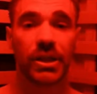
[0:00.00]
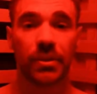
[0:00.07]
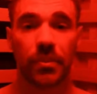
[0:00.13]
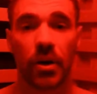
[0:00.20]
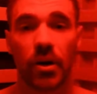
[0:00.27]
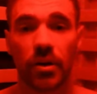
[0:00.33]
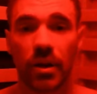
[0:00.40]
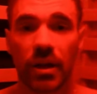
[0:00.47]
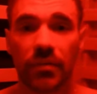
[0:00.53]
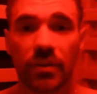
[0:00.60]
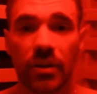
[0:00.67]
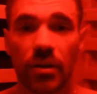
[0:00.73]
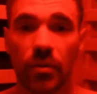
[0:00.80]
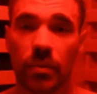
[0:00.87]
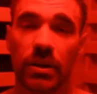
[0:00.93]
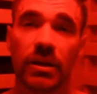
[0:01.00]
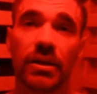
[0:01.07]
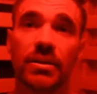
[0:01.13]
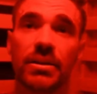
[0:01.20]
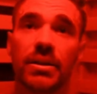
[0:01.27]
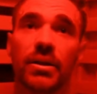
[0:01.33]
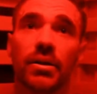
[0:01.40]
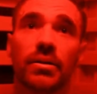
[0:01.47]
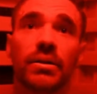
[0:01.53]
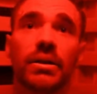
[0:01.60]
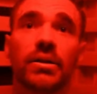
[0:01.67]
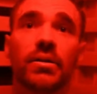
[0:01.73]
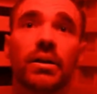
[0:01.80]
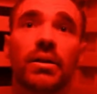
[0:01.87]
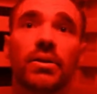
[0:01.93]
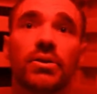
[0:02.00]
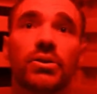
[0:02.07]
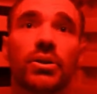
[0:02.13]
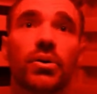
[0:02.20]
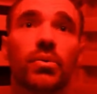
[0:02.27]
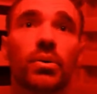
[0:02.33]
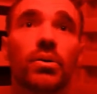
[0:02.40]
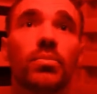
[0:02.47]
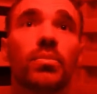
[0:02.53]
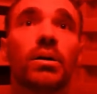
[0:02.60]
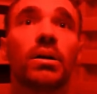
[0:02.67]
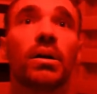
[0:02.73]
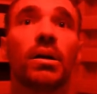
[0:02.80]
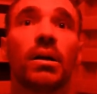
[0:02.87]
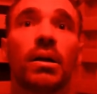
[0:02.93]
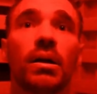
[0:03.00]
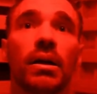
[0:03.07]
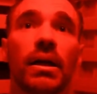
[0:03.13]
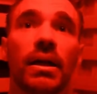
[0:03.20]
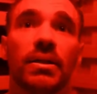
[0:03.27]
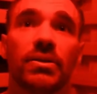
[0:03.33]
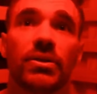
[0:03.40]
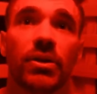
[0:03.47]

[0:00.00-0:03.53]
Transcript: keep our life a little bit easier here in the showroom. And